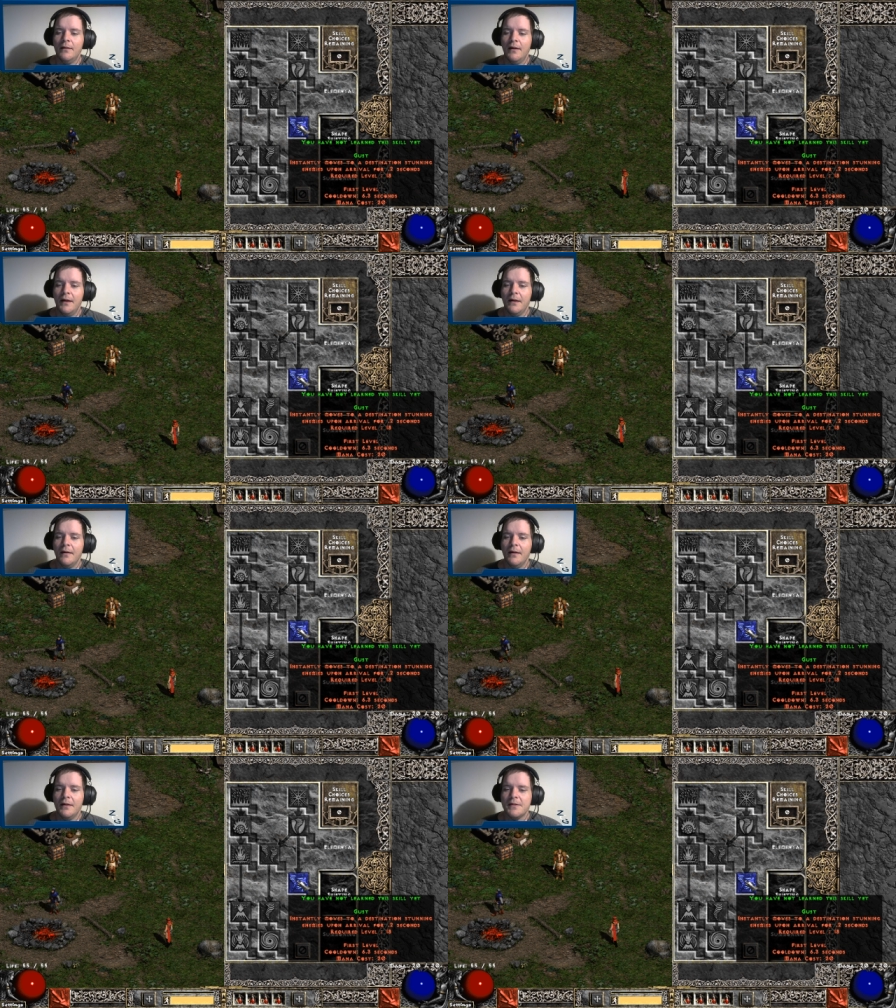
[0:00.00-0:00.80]
and
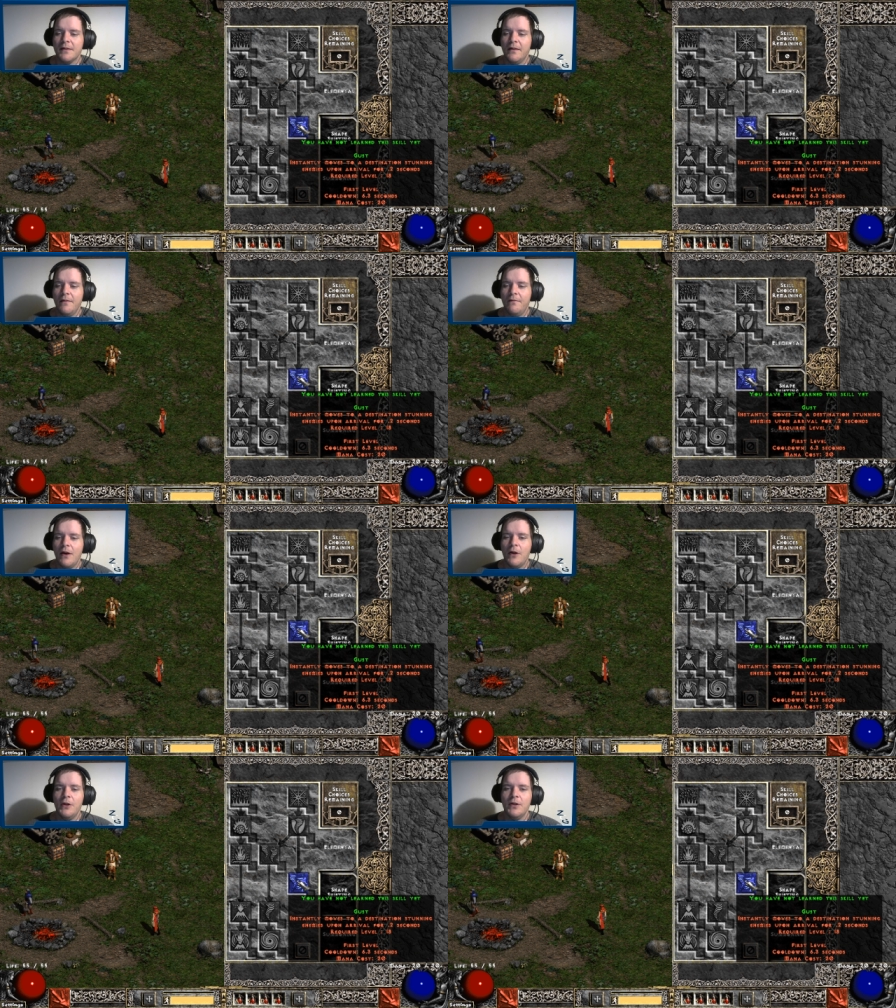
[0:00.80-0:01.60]
it's a
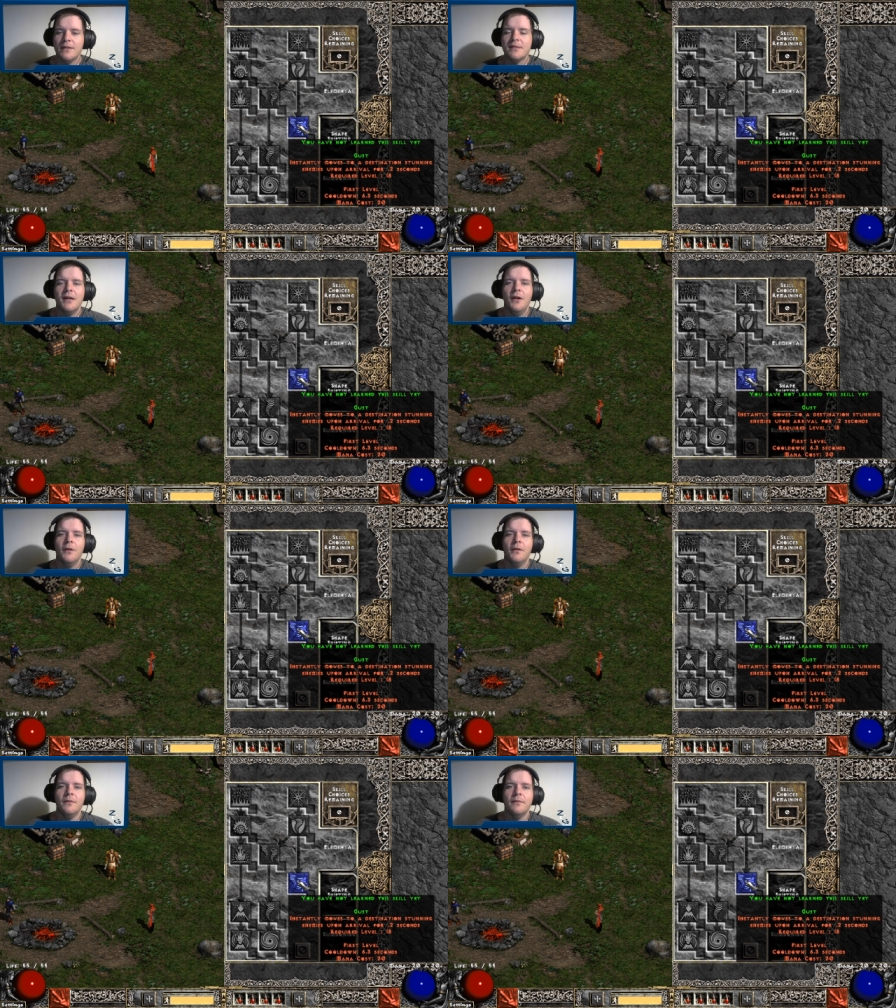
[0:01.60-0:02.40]
very good
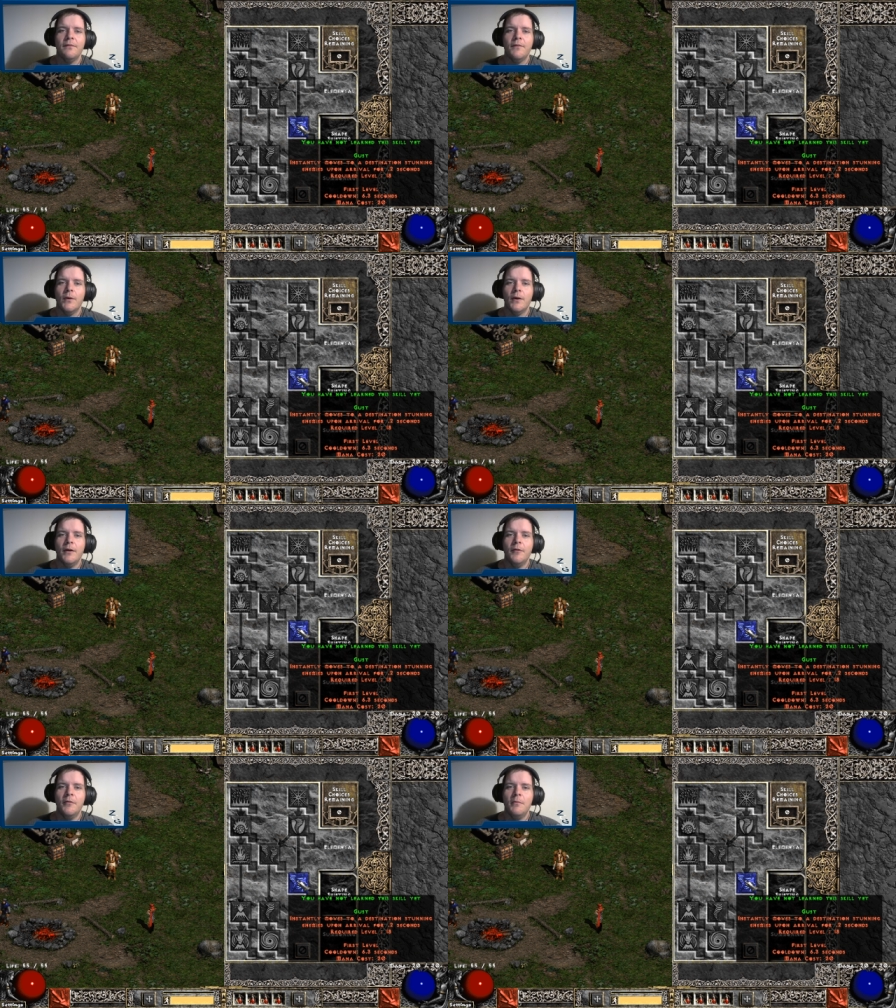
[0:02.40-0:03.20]
skill
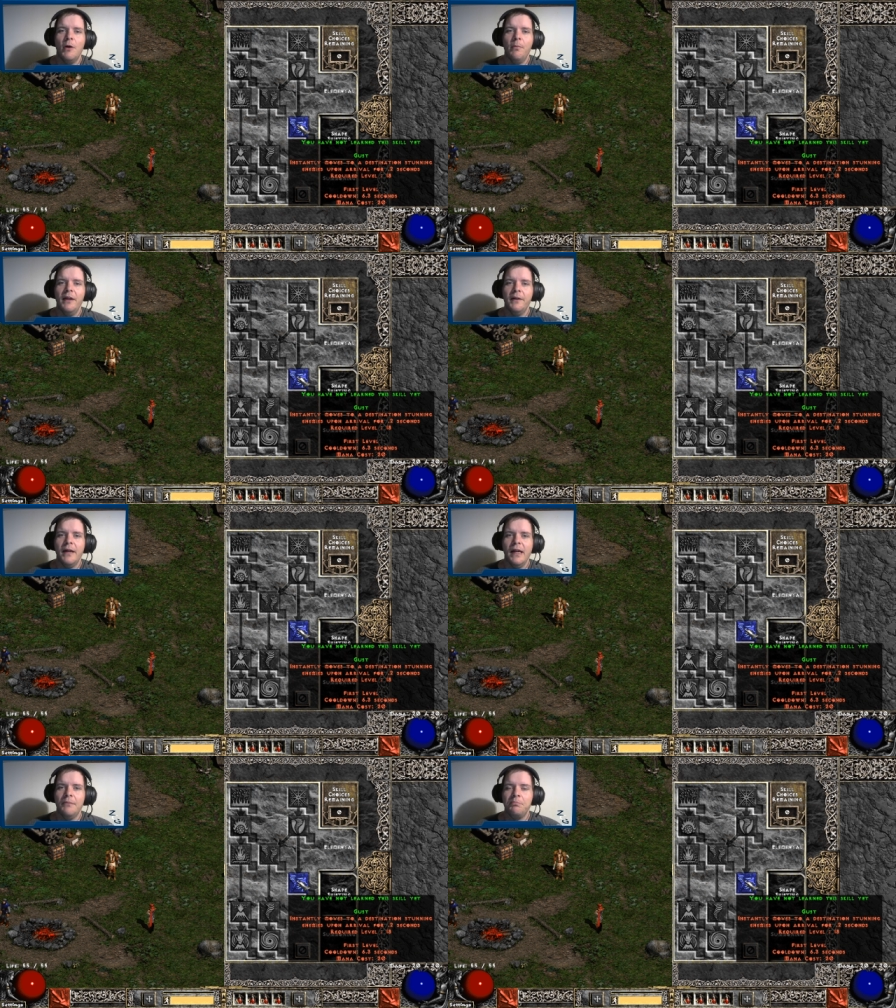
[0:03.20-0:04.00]
for
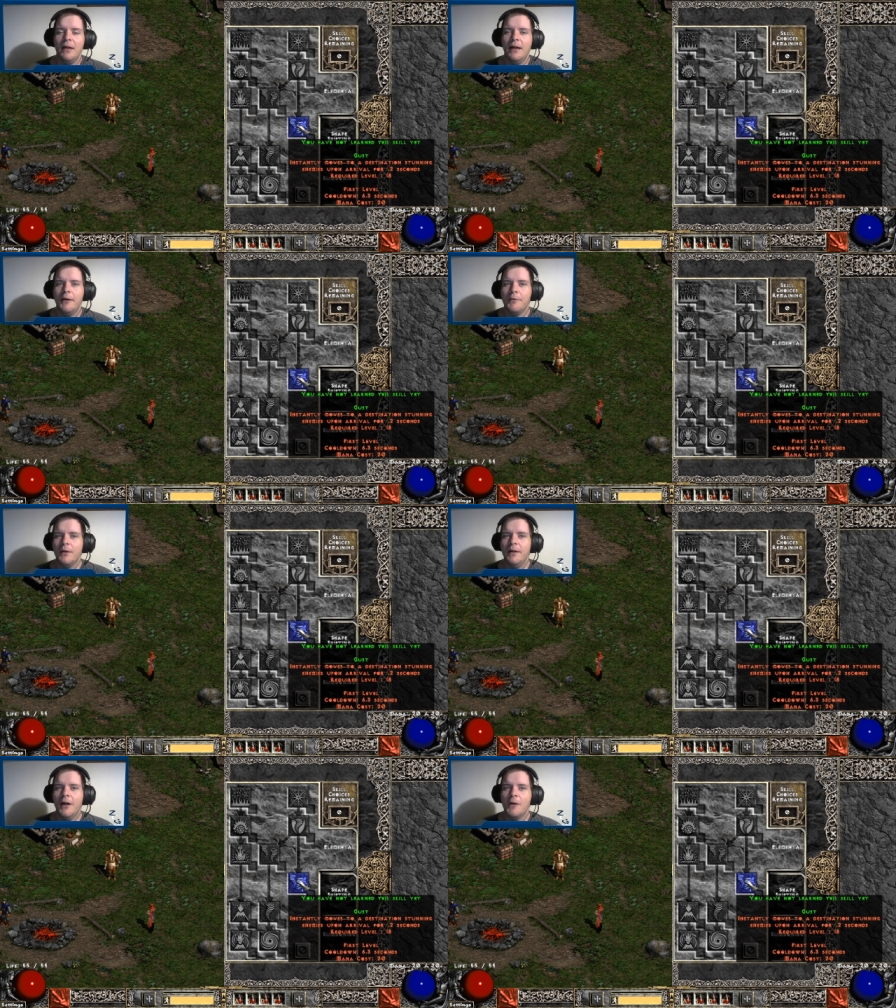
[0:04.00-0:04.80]
mobility and
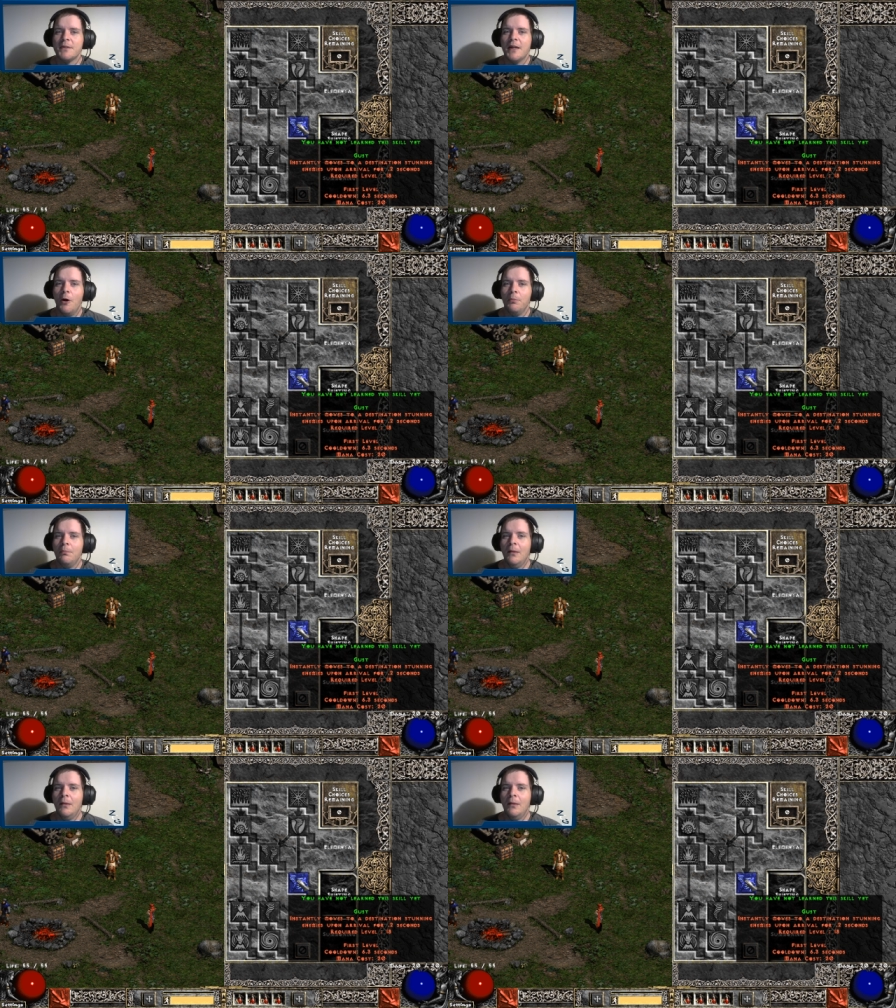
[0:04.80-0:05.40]
really helps out